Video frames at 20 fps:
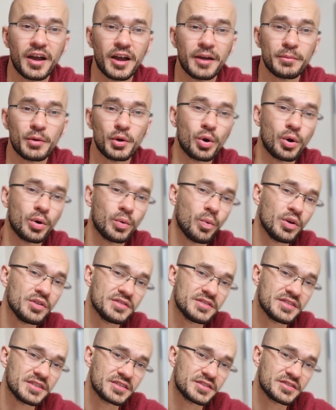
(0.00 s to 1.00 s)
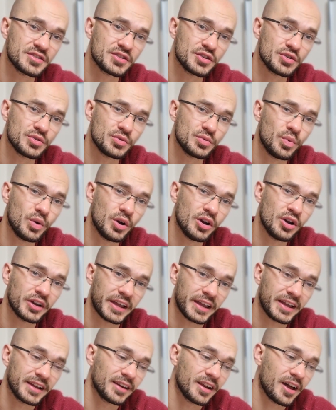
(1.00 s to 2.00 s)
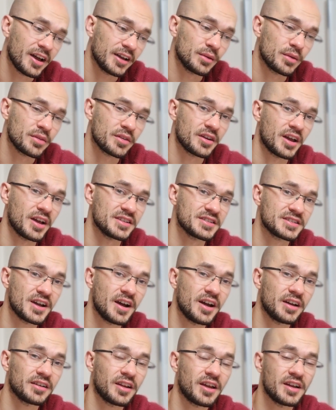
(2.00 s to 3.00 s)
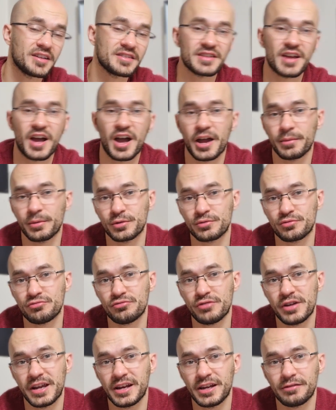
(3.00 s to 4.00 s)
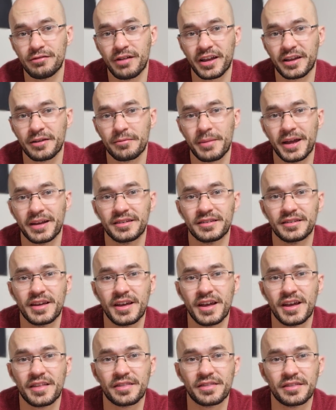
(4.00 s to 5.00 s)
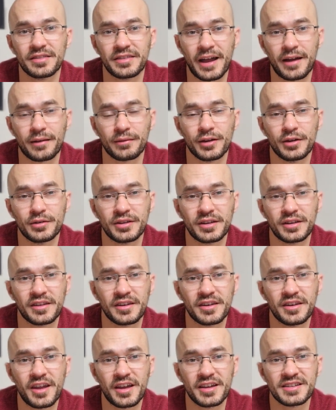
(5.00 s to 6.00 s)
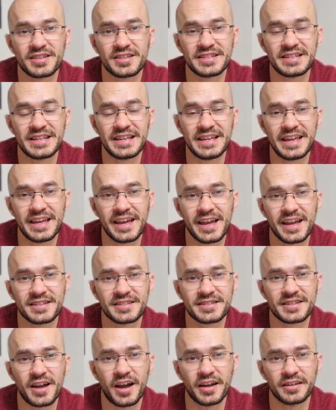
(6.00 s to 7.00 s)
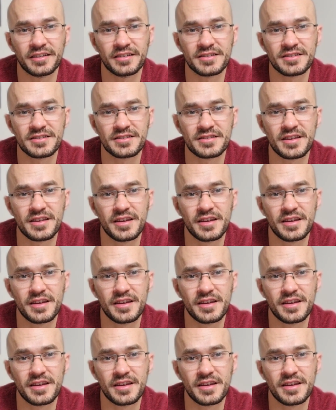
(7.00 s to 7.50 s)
who are wanting to work in line with the NICE guidelines, I would really recommend downloading the NICE CKS guidance.